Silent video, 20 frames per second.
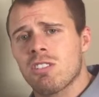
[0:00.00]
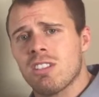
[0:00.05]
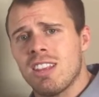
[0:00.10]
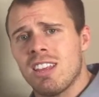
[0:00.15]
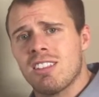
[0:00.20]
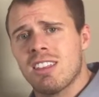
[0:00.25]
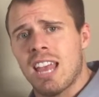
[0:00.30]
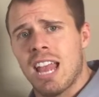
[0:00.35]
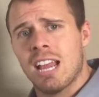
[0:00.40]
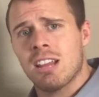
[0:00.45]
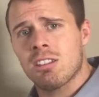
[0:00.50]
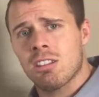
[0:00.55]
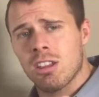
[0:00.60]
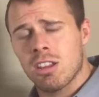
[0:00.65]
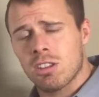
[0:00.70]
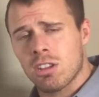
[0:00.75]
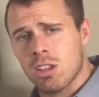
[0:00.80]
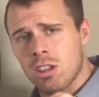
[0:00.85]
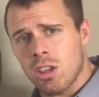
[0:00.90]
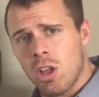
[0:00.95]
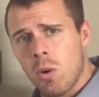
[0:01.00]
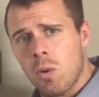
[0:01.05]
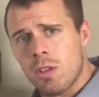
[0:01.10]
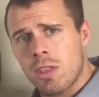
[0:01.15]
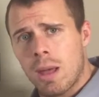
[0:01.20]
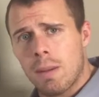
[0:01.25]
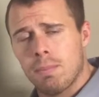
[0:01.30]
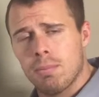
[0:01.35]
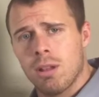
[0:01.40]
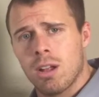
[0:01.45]
to release insulin to lower
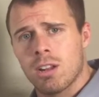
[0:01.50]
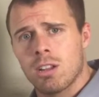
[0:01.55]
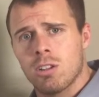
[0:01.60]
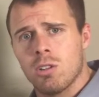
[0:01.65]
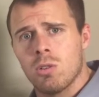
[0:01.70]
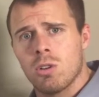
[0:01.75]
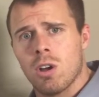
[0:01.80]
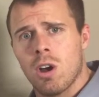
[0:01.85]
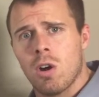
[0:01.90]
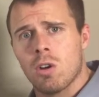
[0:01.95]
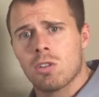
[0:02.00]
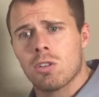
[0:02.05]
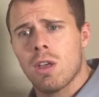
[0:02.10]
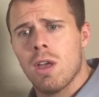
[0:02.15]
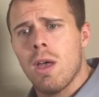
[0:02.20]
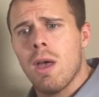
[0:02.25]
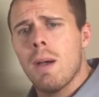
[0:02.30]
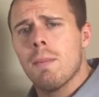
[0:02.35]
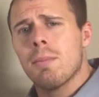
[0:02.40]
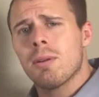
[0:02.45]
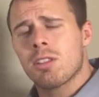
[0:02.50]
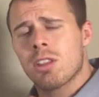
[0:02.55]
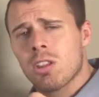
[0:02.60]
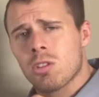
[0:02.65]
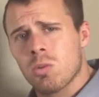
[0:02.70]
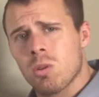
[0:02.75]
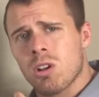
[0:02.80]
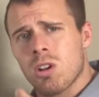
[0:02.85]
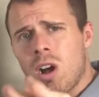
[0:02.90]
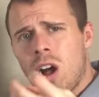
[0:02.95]
that blood glucose, but
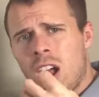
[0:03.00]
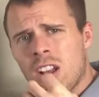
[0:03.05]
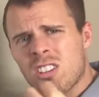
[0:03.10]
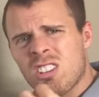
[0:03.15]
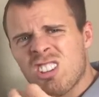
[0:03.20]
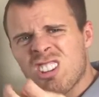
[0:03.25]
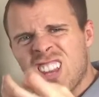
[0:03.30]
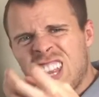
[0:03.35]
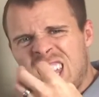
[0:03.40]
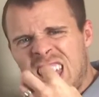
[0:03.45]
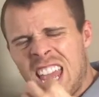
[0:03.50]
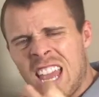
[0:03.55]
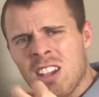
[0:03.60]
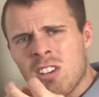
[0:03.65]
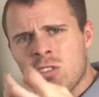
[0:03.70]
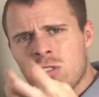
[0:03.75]
since we're constantly